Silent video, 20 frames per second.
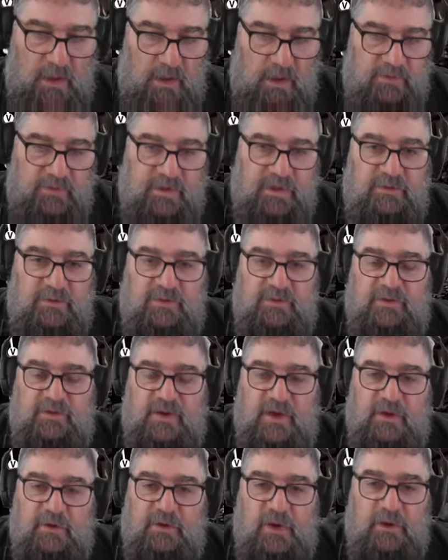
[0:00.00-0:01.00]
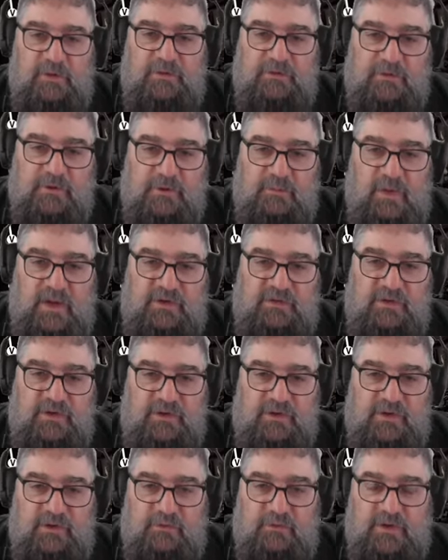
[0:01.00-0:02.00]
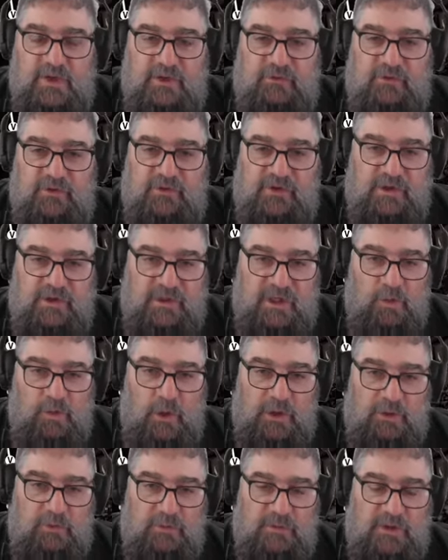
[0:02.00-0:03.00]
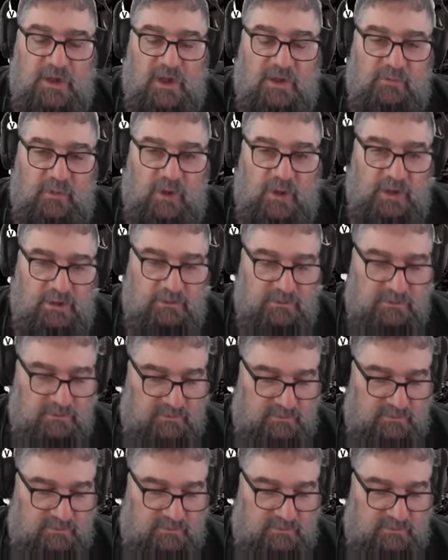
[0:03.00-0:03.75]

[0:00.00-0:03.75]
I think the scenarios are imaginative and interesting. They're quite good gameplay.